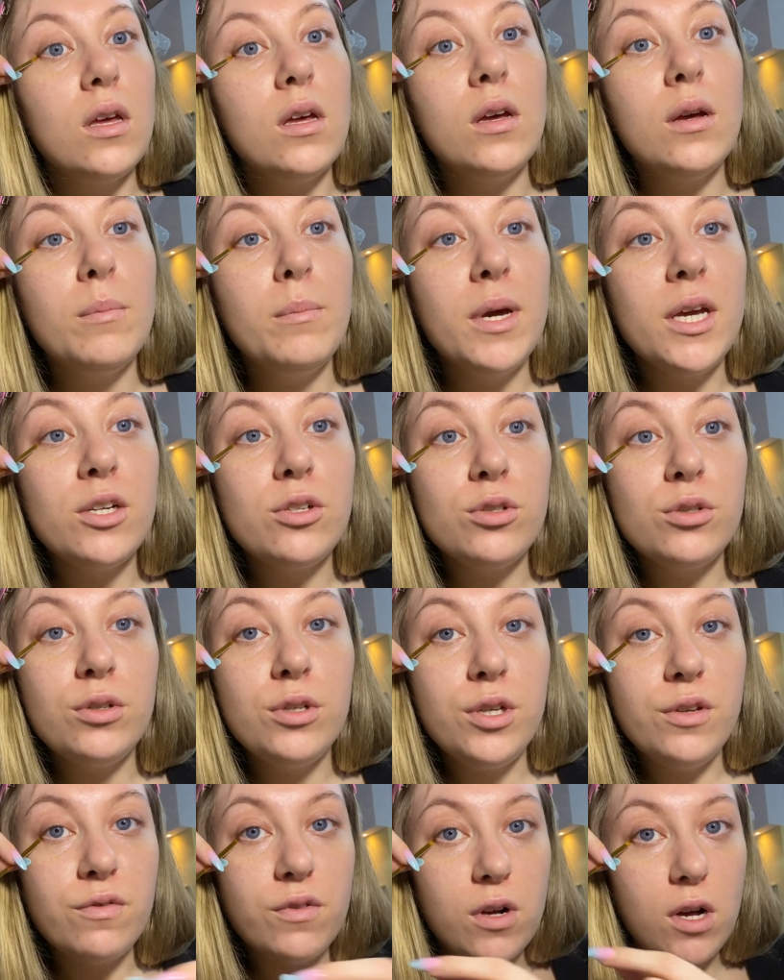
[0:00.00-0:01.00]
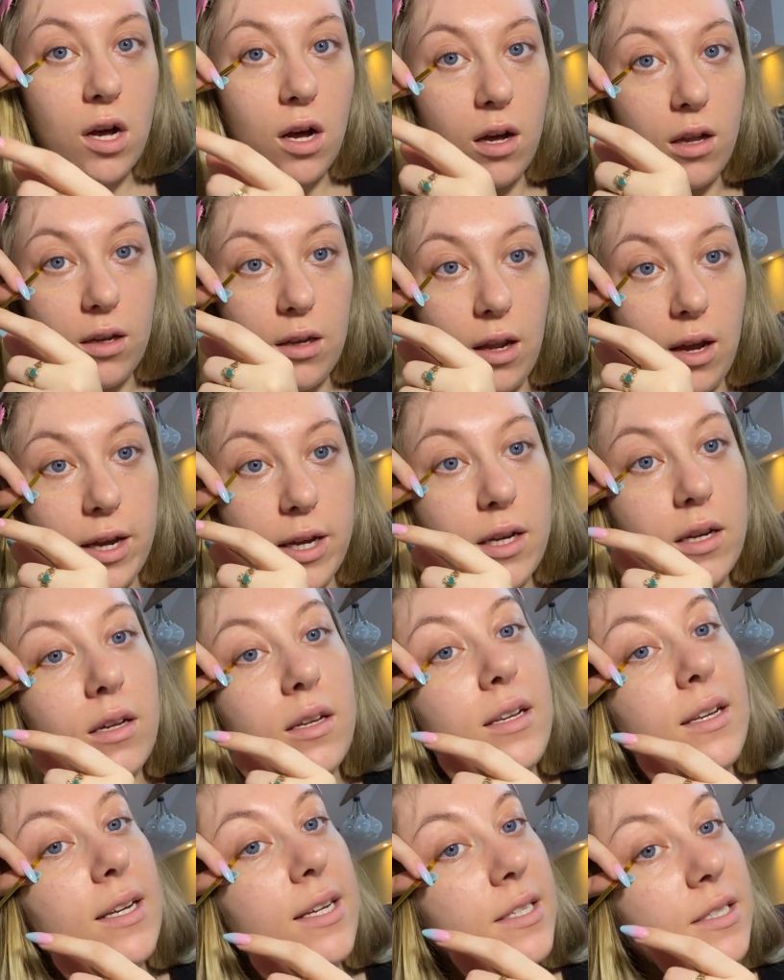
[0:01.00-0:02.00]
Make sure you've cut like at
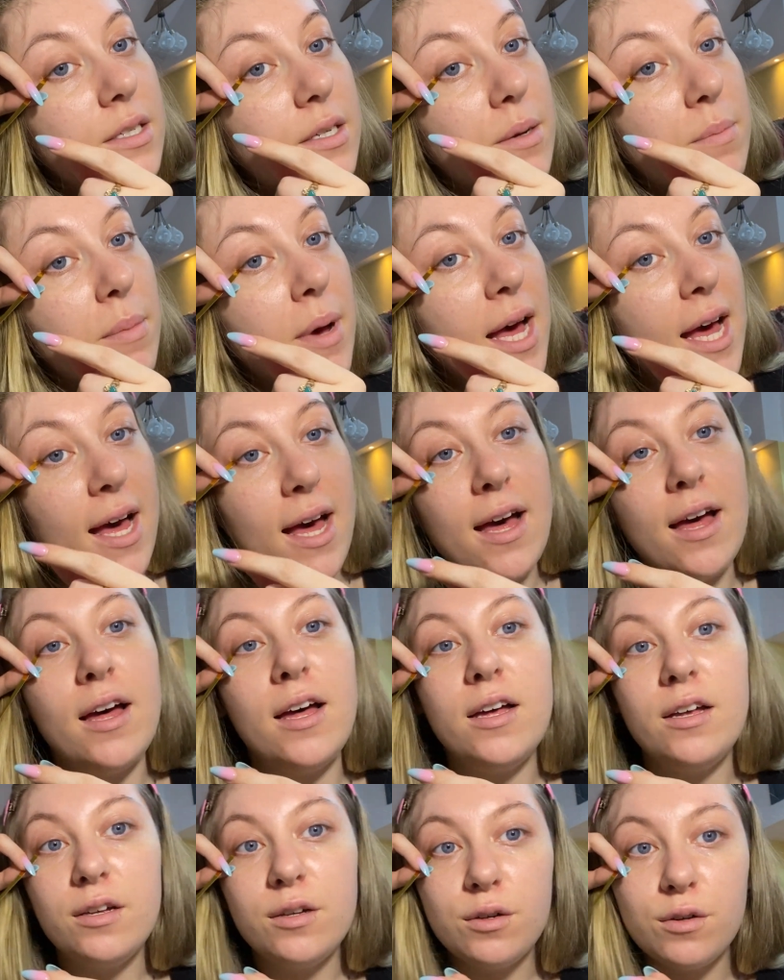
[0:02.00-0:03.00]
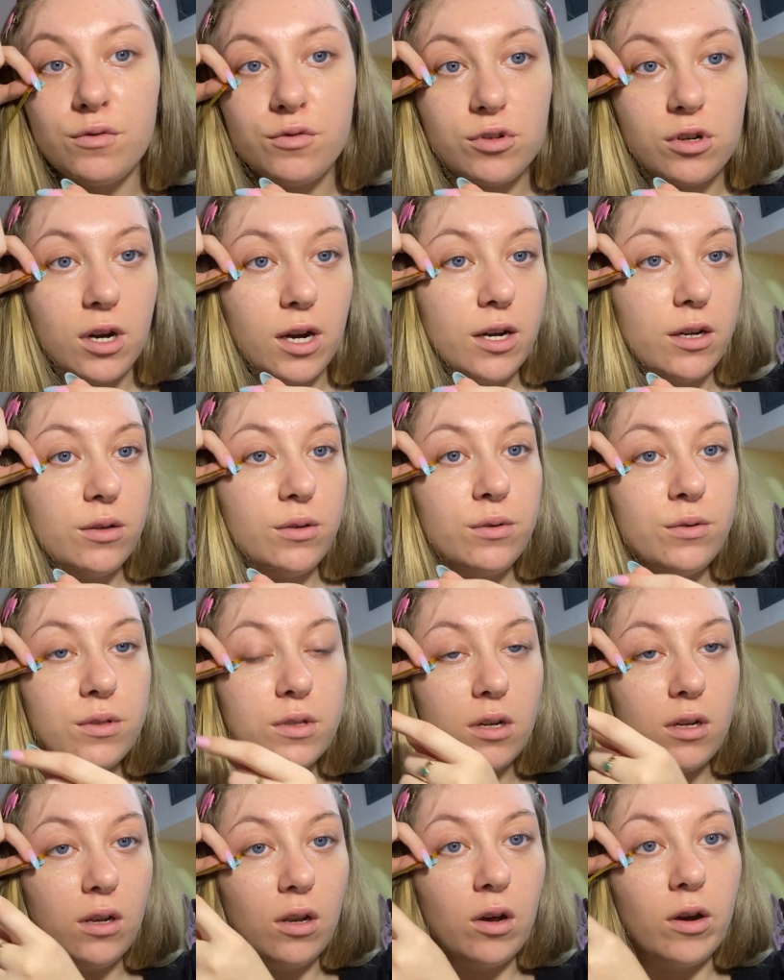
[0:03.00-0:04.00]
least a pair of triangles
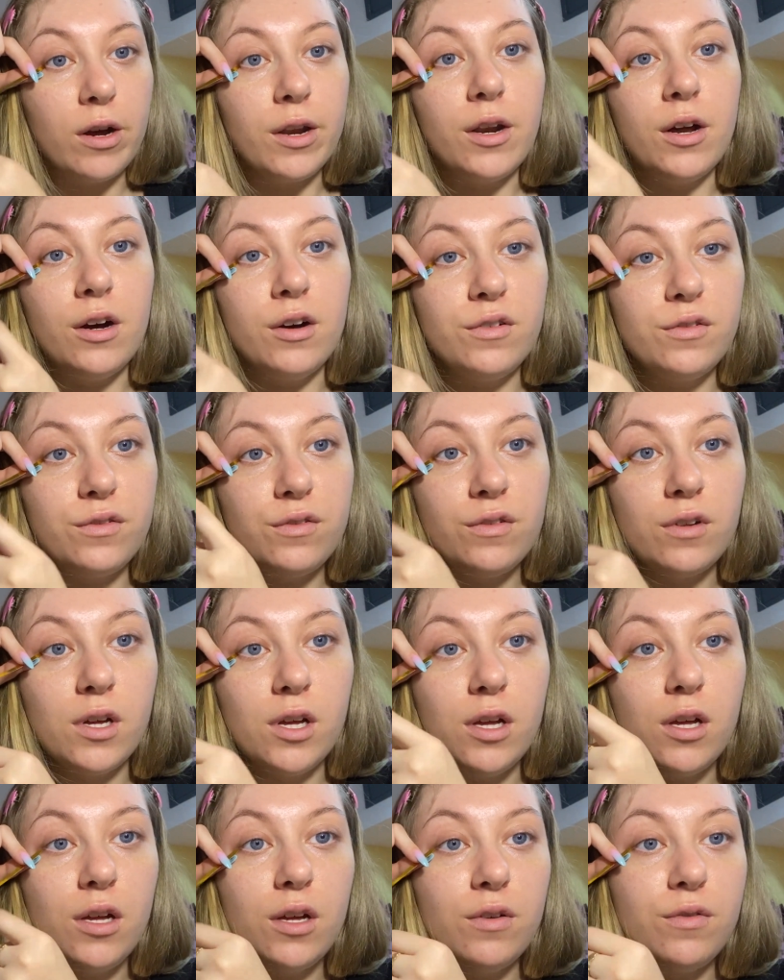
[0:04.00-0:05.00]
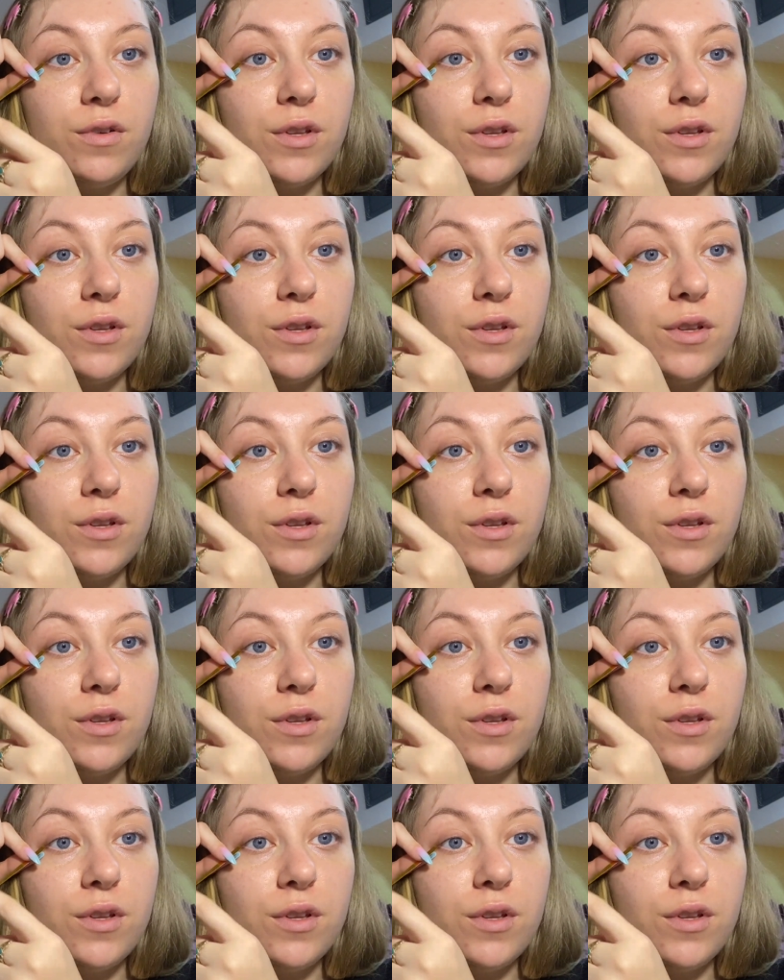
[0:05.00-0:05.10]
that are long enough for